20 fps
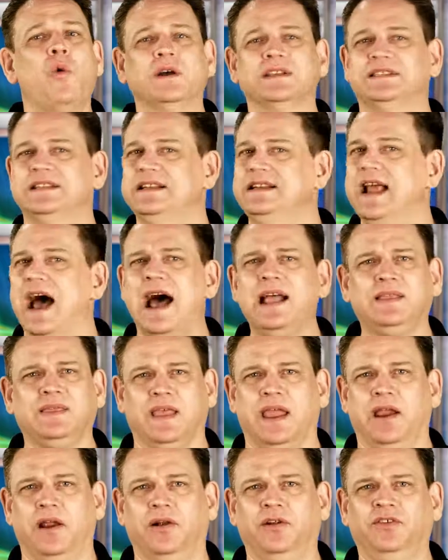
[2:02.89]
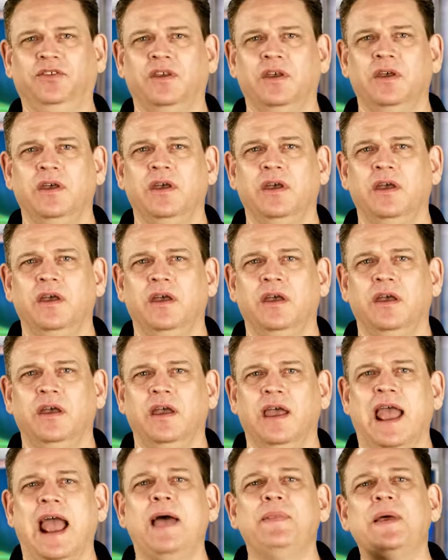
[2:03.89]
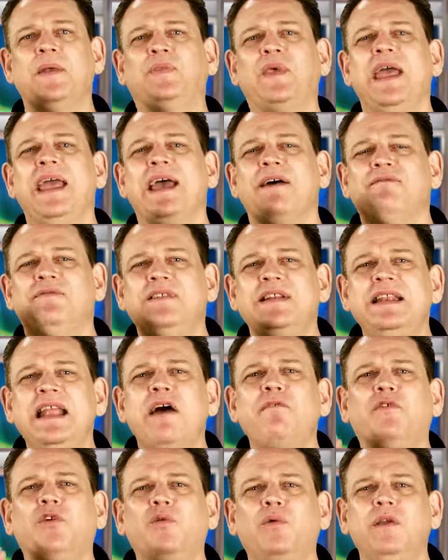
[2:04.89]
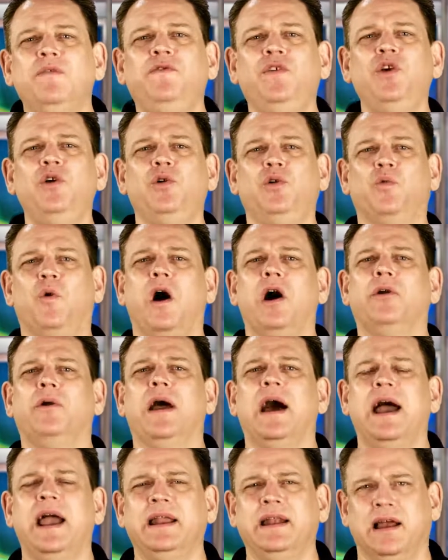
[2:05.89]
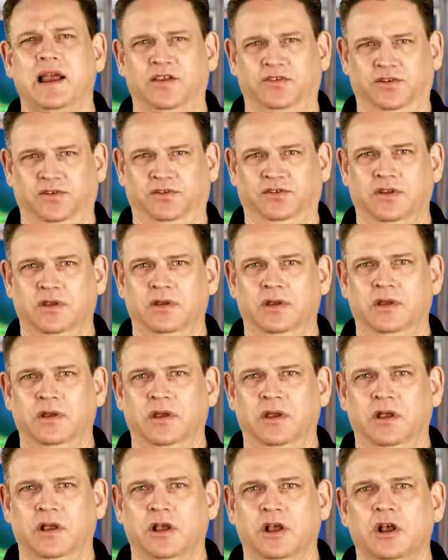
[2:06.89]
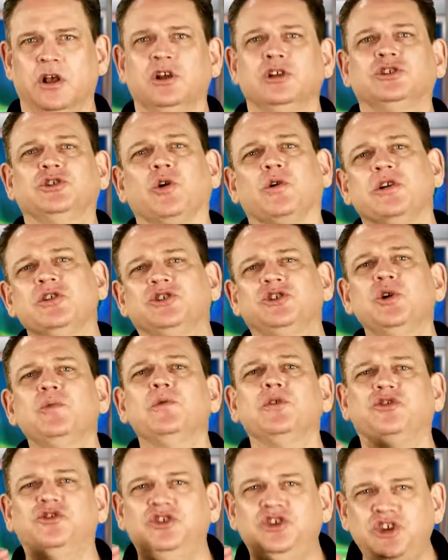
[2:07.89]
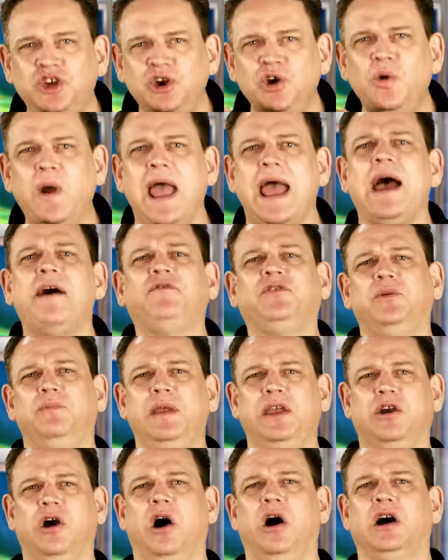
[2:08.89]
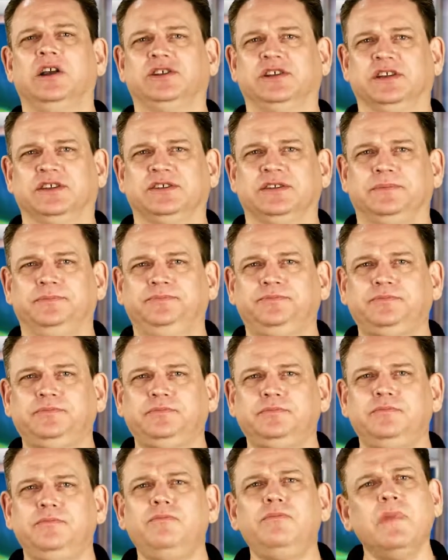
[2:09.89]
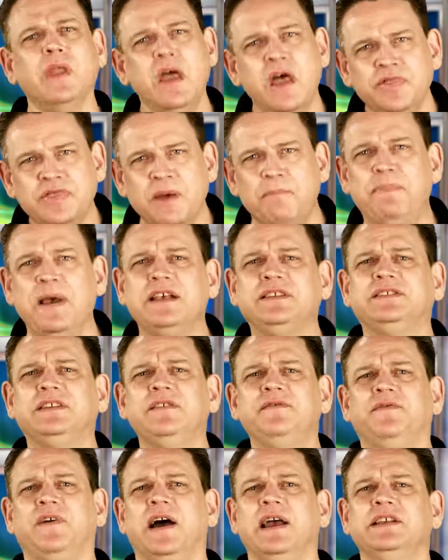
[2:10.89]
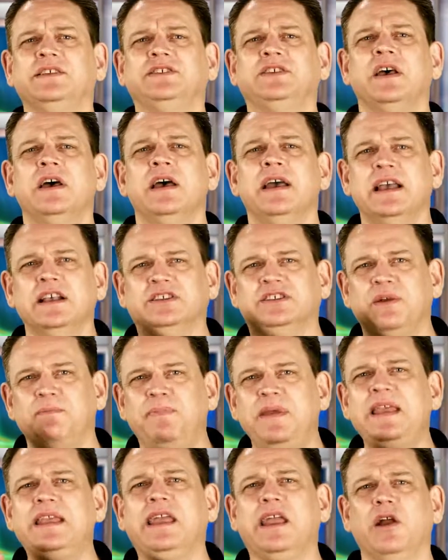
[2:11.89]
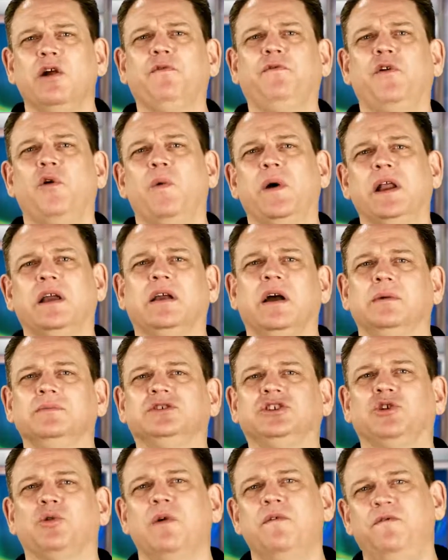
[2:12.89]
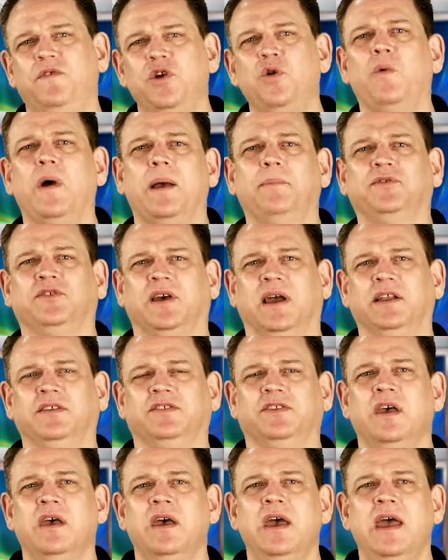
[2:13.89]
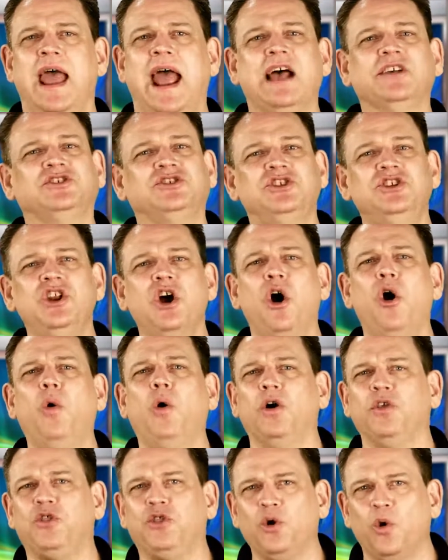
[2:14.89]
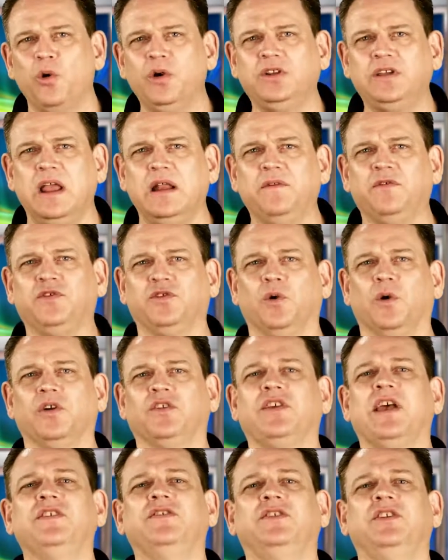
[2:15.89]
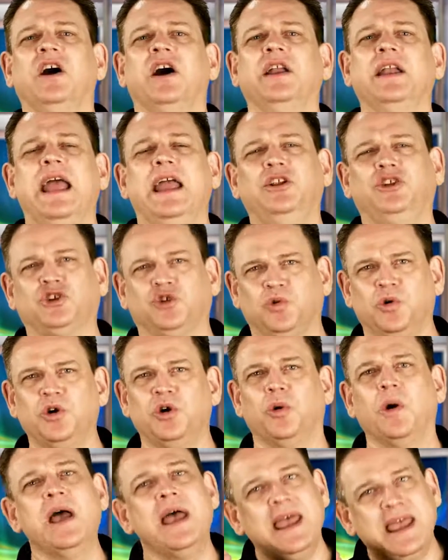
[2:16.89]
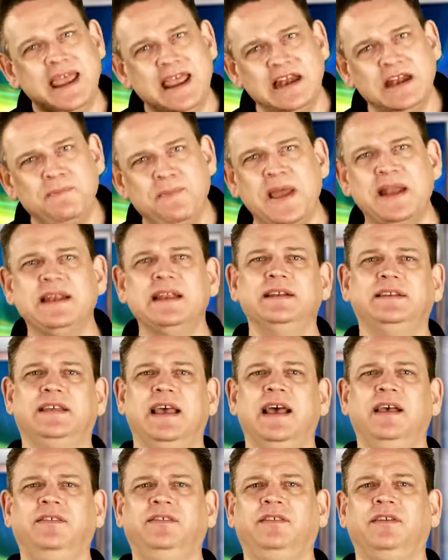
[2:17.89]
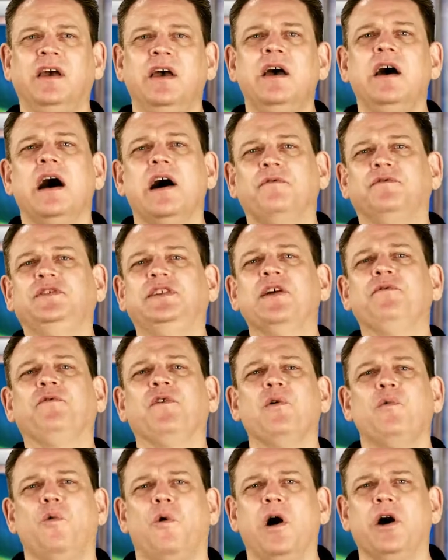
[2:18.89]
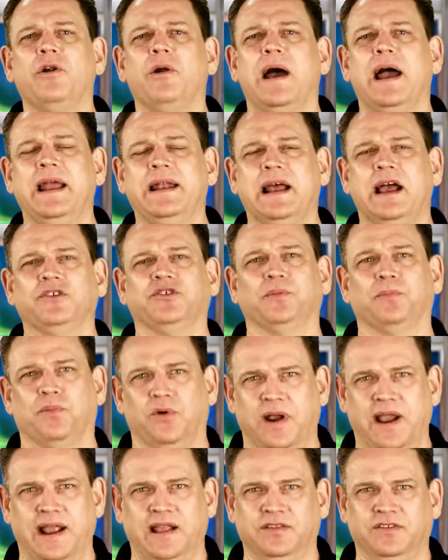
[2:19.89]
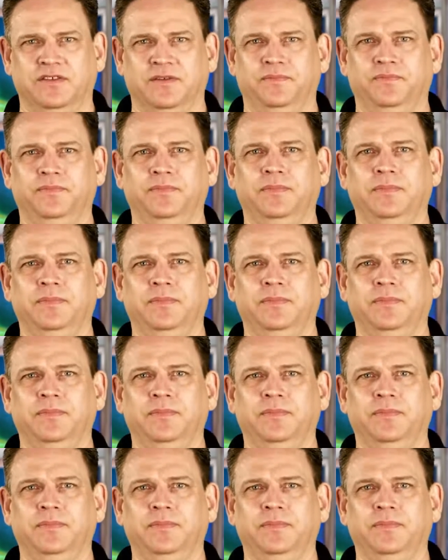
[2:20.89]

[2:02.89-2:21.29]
was not theirs and that they have never reviewed water ionizers. So consumers do have to be cautious. The best advice is to be careful when it comes to review websites, as no authoritative source has done a true independent test of different water ionizer brands.